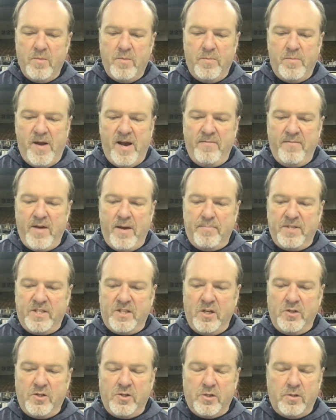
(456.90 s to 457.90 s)
we have that
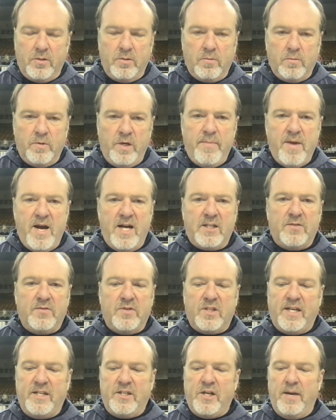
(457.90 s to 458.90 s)
potential rematch of the
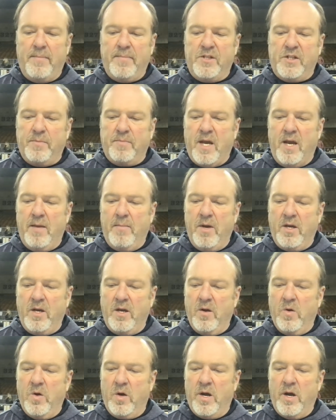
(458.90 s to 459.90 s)
state championship game a
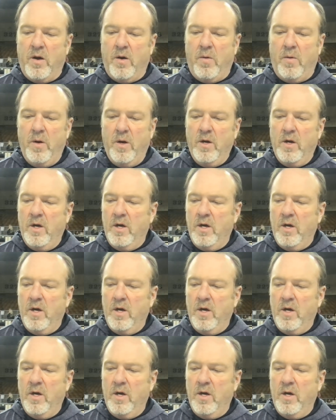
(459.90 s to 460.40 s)
year ago